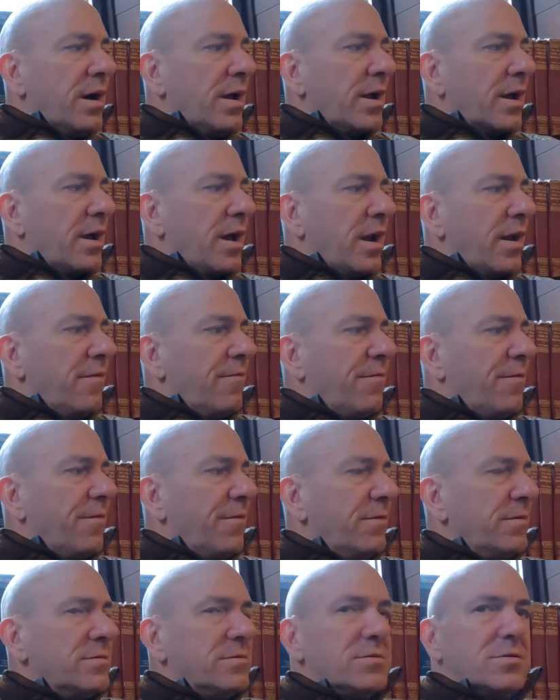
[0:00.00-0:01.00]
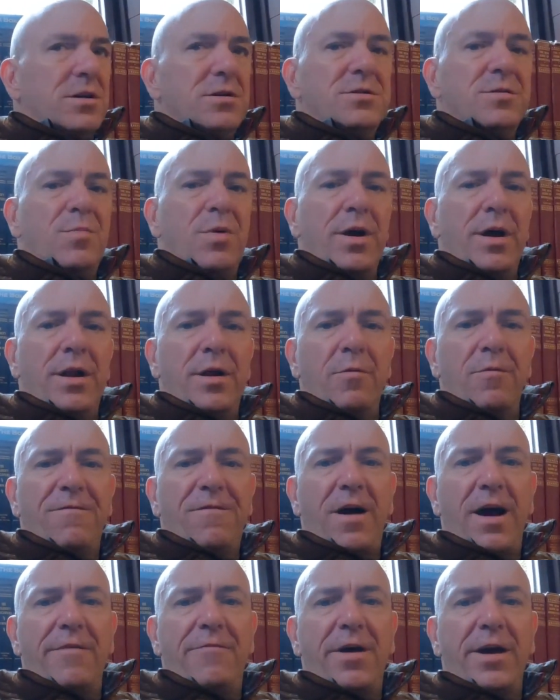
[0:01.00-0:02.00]
and a can of ginger beer. It was
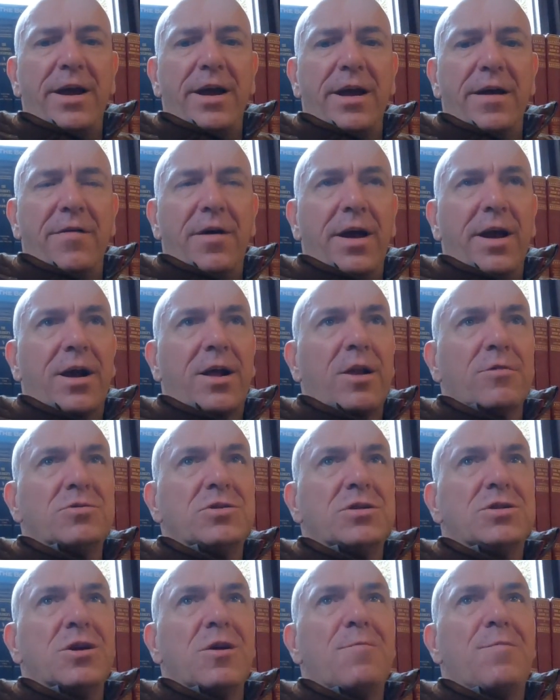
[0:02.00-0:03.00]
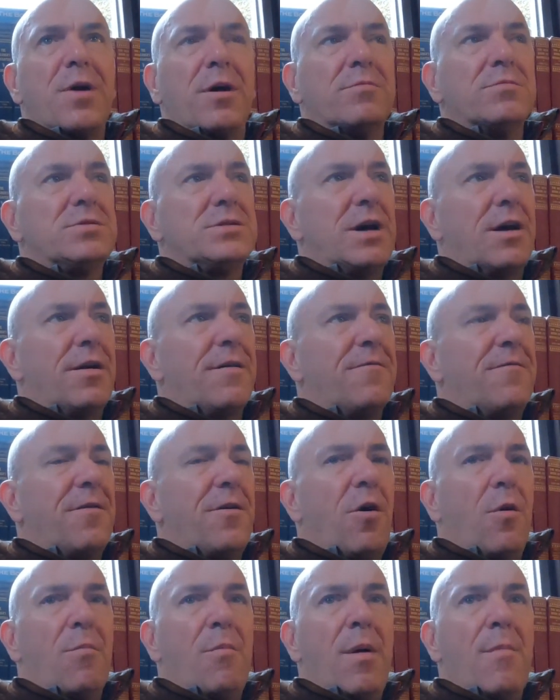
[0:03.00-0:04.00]
$5.80 and that includes your £2 tariff for
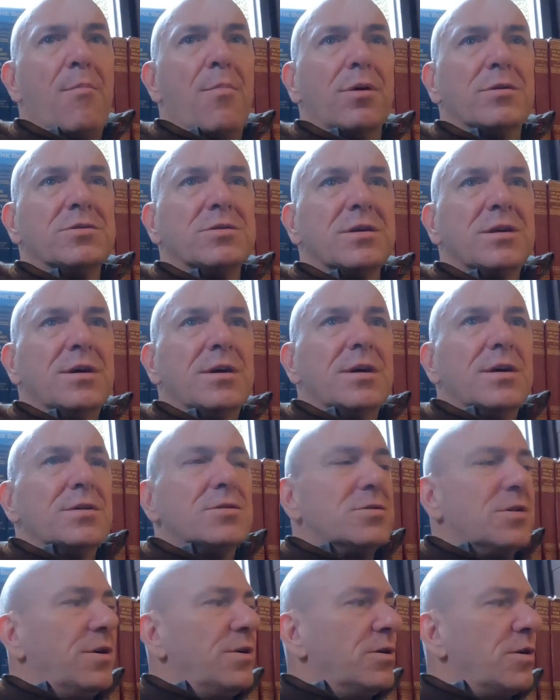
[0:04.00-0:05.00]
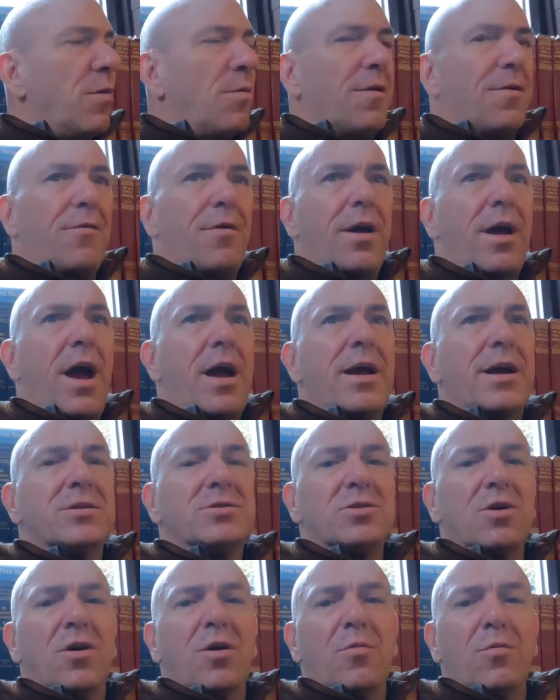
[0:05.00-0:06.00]
non-members. So it's only $3.80.
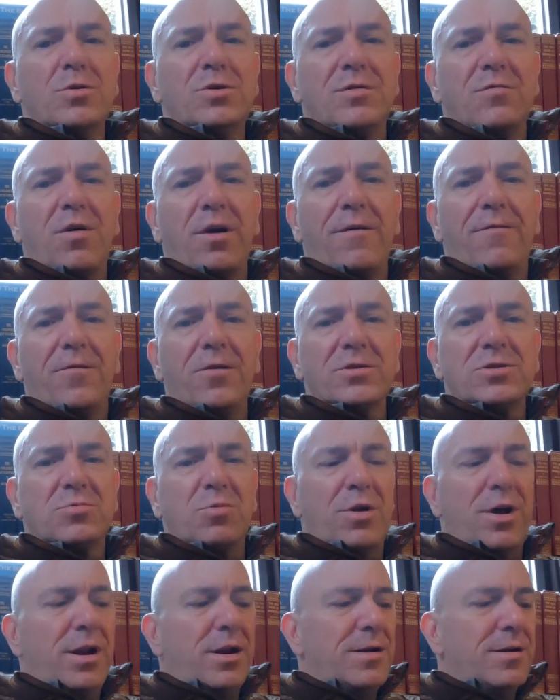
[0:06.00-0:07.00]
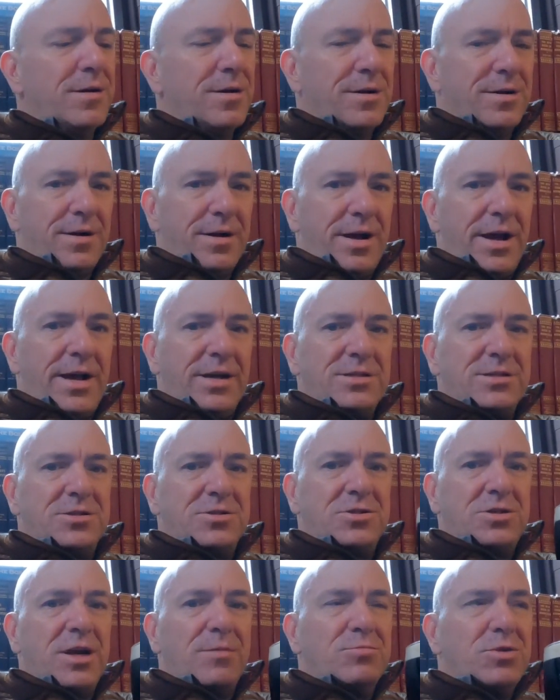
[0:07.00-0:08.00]
So once you've got your first one in, it's
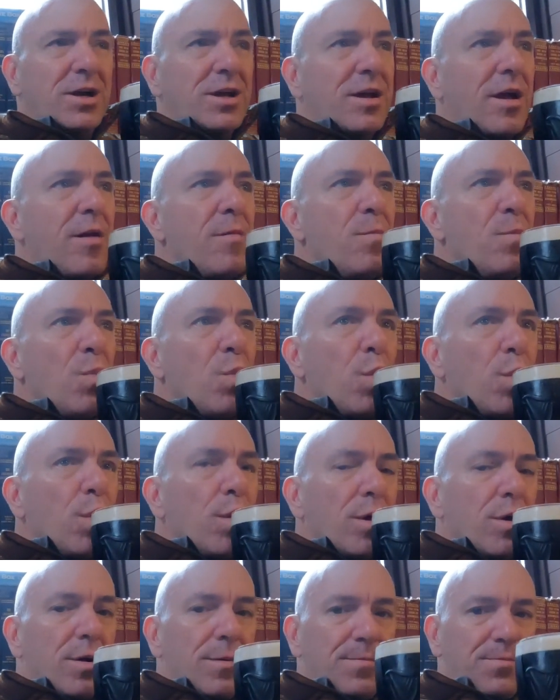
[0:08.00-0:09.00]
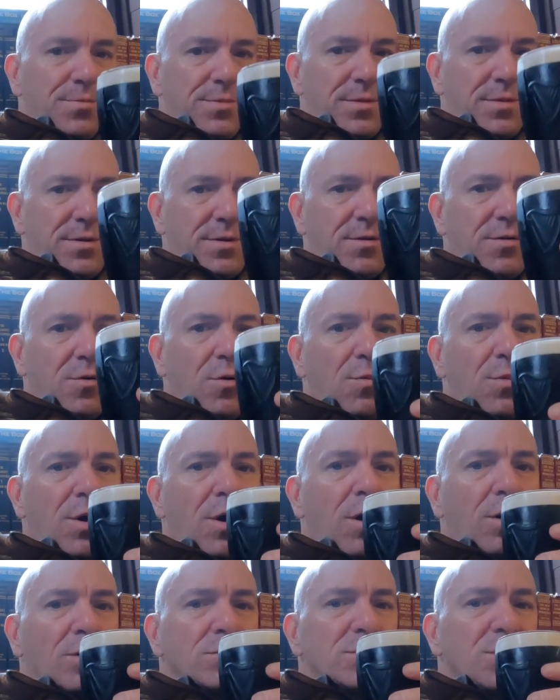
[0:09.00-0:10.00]
cheap drinking. Up
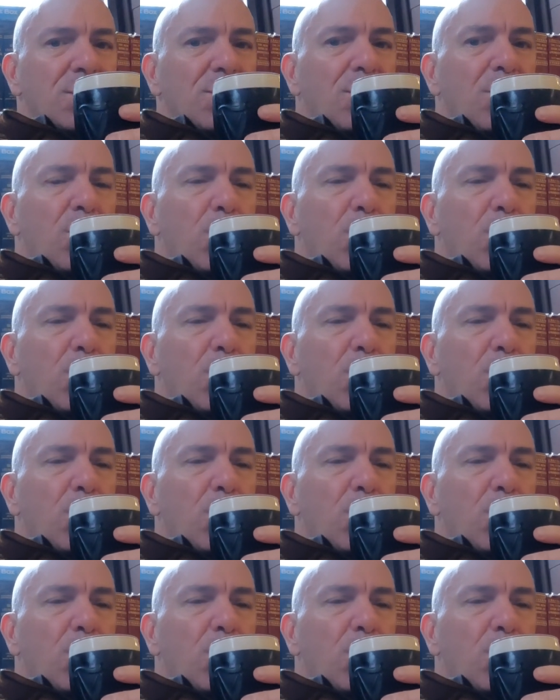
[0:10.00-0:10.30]
yours.